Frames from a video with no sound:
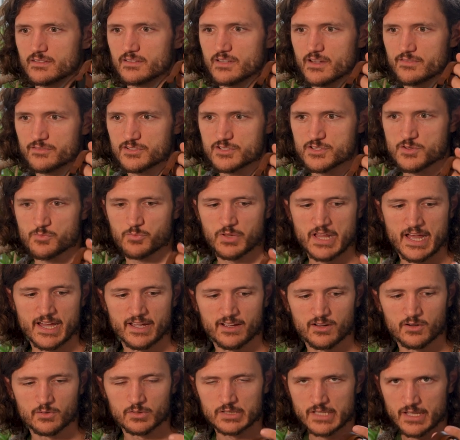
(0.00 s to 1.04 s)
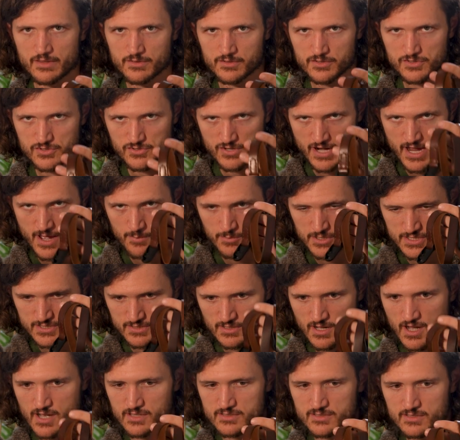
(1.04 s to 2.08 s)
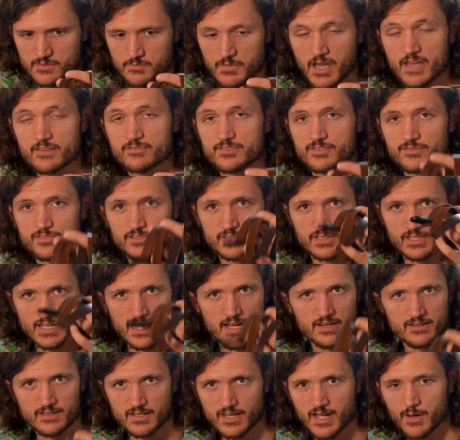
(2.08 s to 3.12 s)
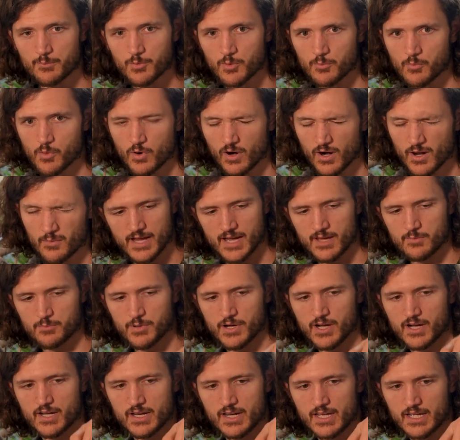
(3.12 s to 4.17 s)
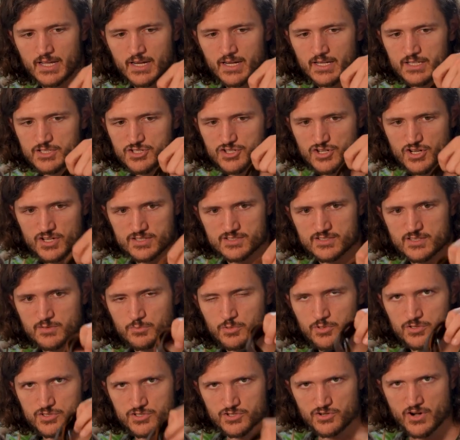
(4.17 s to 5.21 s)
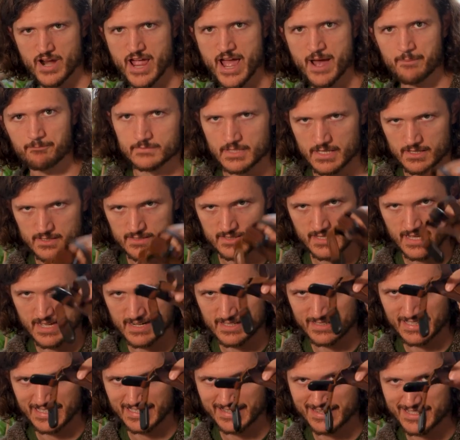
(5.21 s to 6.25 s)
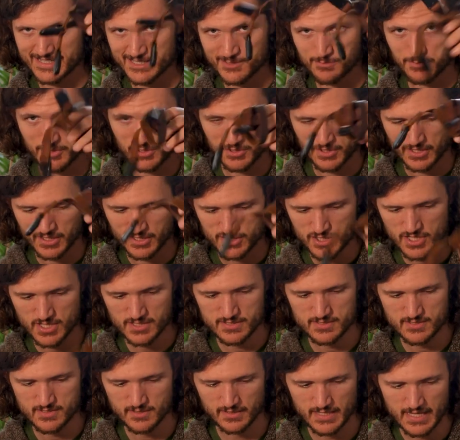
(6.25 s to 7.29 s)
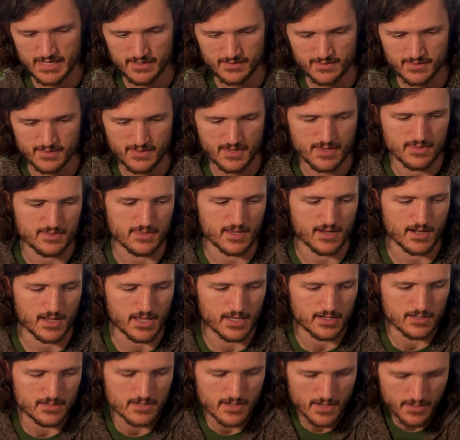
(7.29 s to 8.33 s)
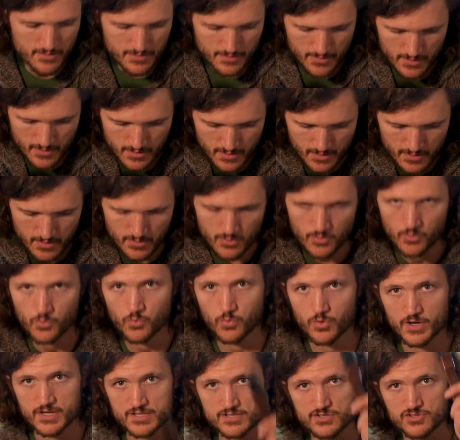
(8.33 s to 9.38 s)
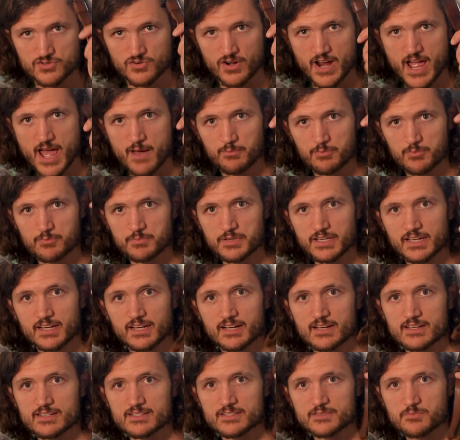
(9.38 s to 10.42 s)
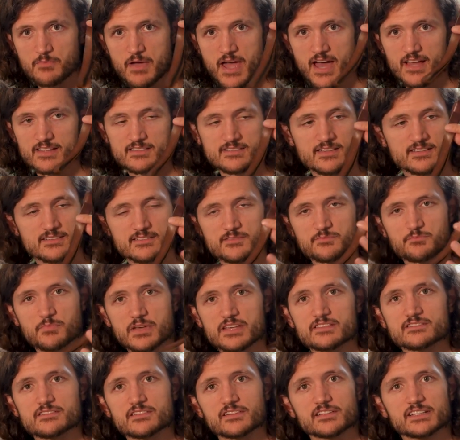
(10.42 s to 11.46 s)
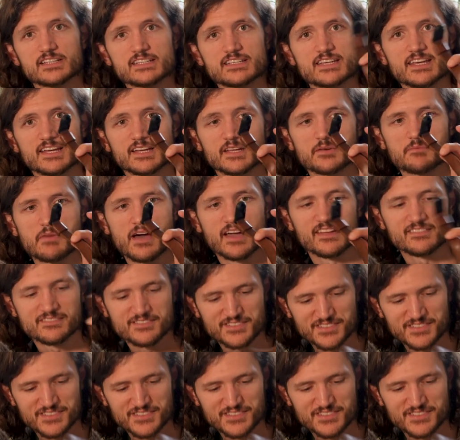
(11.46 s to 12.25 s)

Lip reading: Clever Supply Co. leather strap is awesome. I've even gotten a couple more. I bought an adjustable strap that is kind of like this, but you can adjust the length, and then another wrist strap because Mads has basically taken mine.